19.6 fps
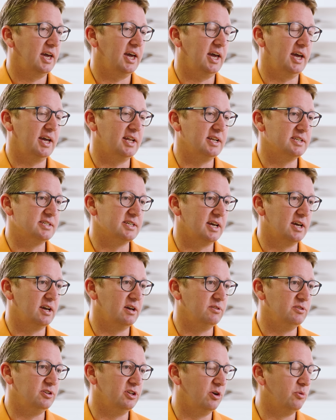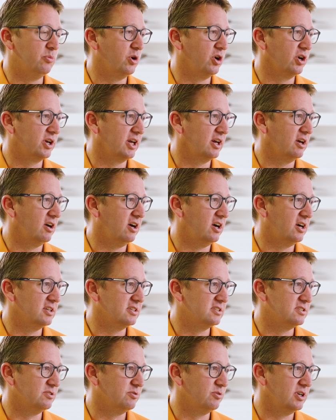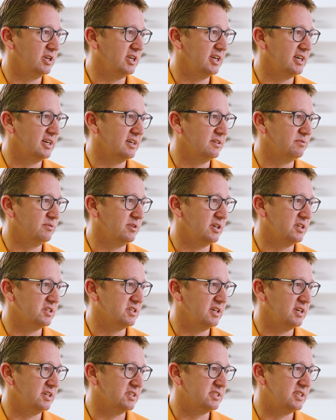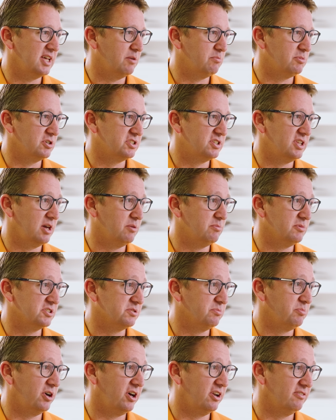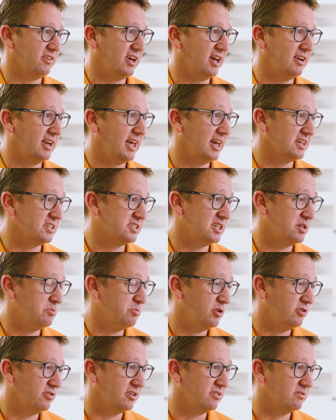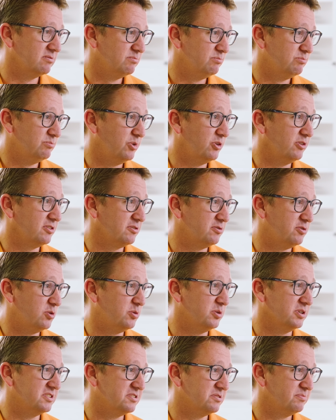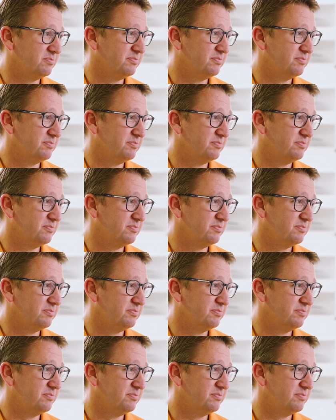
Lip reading: and working hard to really establish them as a part of our legacy moving forward.